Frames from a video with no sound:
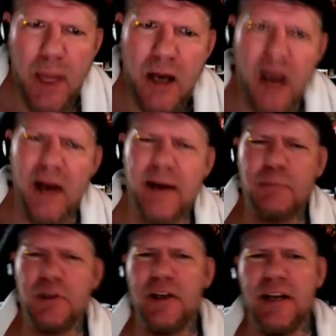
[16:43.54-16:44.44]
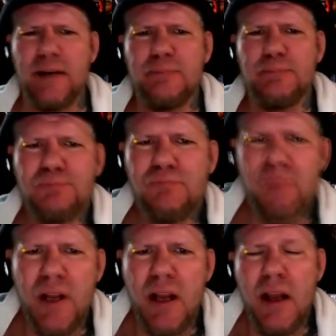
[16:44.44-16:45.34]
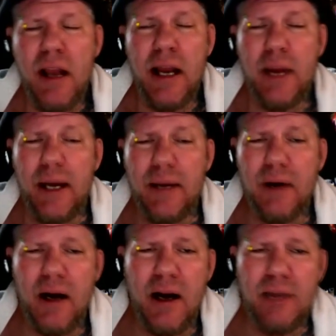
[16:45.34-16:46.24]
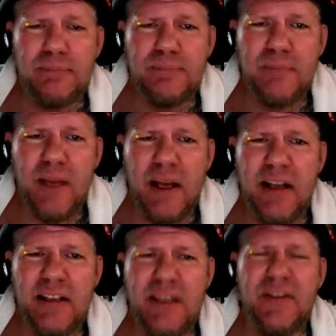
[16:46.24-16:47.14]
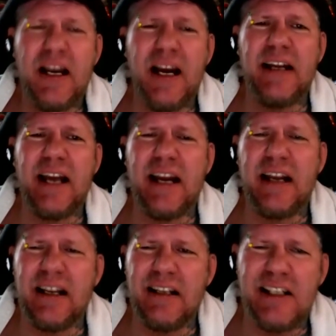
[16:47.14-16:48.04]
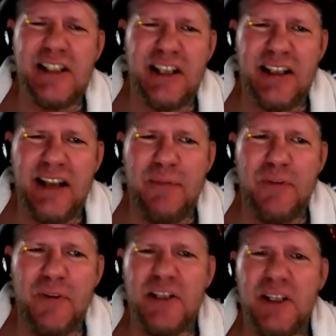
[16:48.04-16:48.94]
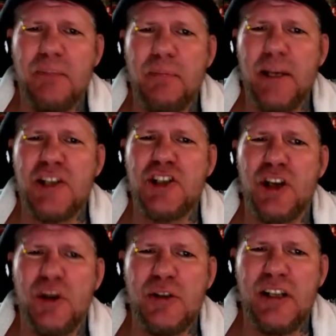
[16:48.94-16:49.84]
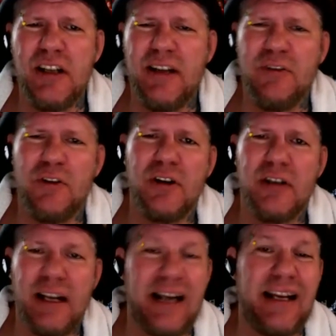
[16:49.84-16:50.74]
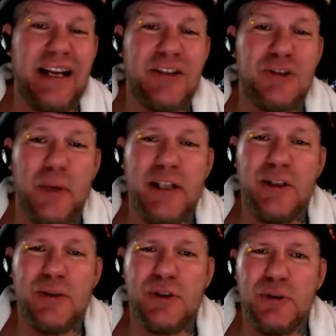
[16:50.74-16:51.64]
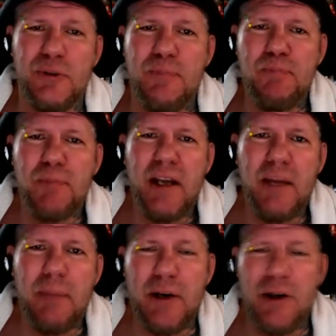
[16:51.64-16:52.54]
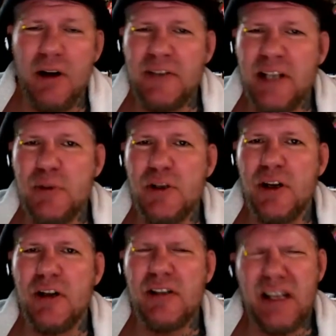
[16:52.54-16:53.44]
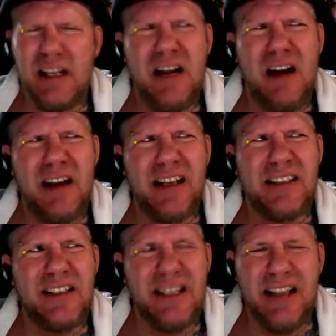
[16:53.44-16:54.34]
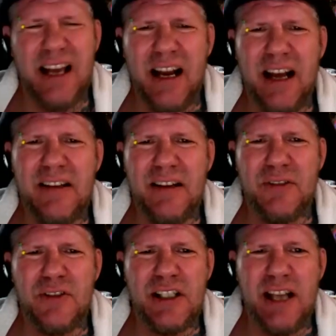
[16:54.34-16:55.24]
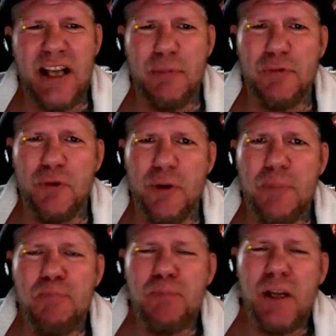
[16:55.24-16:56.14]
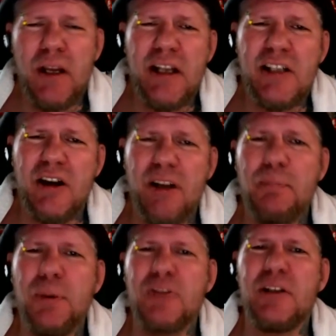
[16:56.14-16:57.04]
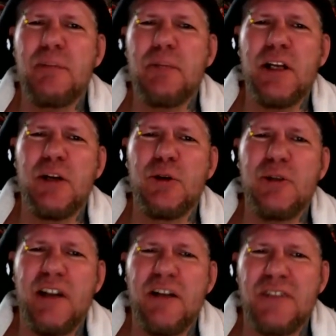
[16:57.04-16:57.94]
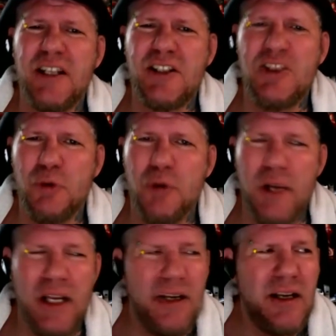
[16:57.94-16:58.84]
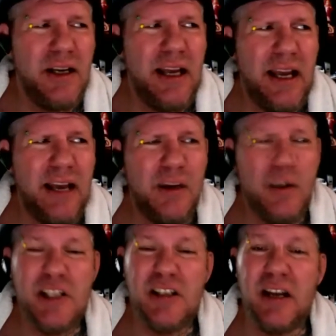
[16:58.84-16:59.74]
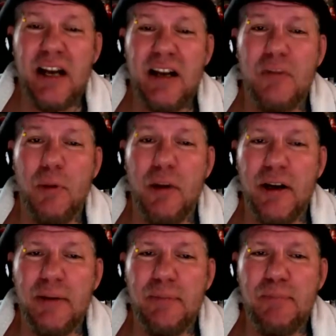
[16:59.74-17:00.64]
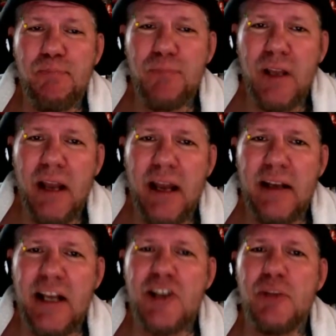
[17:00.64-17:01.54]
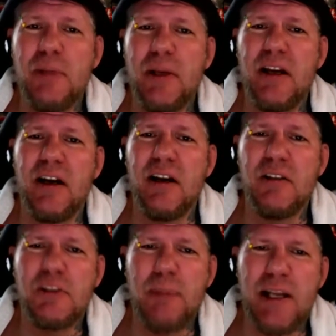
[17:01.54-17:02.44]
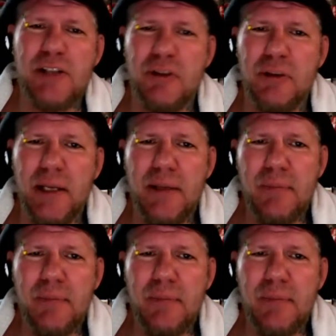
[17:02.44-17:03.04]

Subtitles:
All right, I'm good now. Anyway, and then TV Guide, they had like a list of the top 50 best shows that they got canceled way too soon. And Better Off Ted was on there. I was like, I'd like to see that. I'd never seen that before. And so I pulled it up on the old Netflix-a-rooney, and which is a hell of a bargain. And they should be sponsoring me.